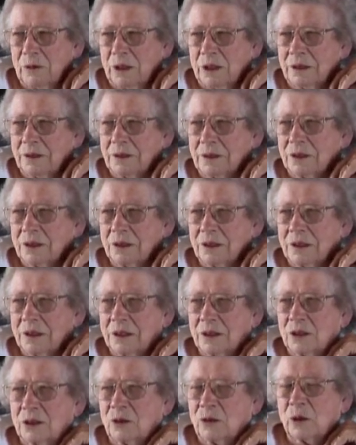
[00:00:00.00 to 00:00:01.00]
We
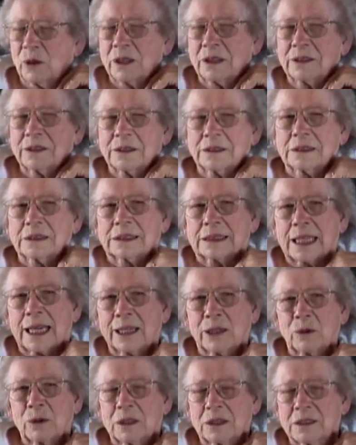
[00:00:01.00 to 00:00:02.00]
quilt and
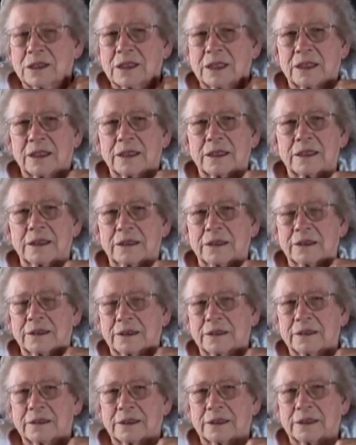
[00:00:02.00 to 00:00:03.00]
tie quilts at,
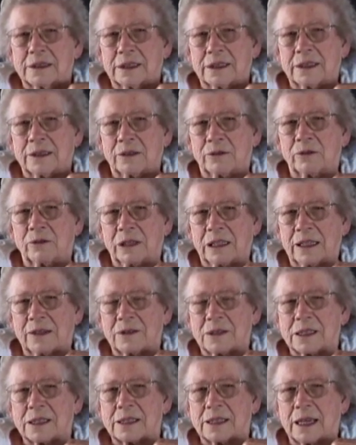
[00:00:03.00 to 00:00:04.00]
at
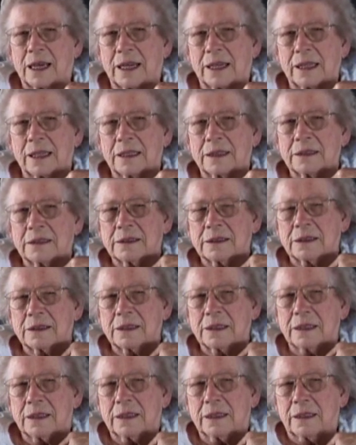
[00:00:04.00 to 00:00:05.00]
Relief Society,
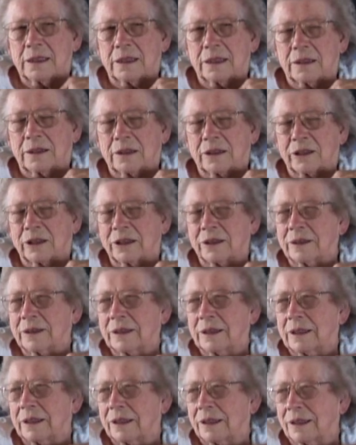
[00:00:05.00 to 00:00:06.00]
or
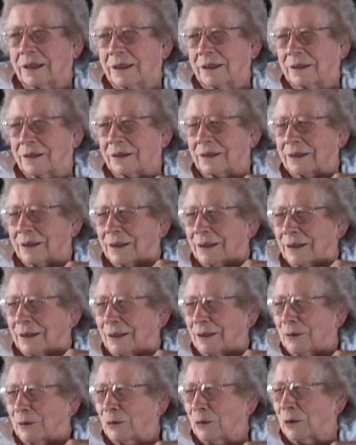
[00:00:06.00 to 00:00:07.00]
uh,
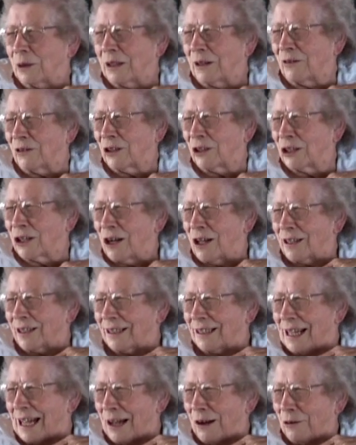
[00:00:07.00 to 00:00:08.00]
whatever you call
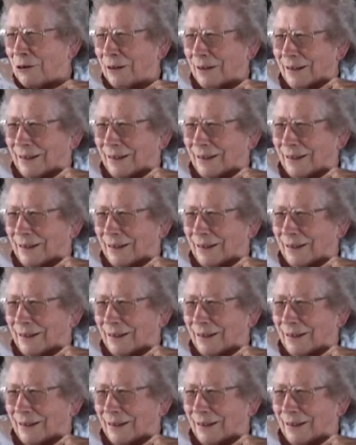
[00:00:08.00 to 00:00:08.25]
it now.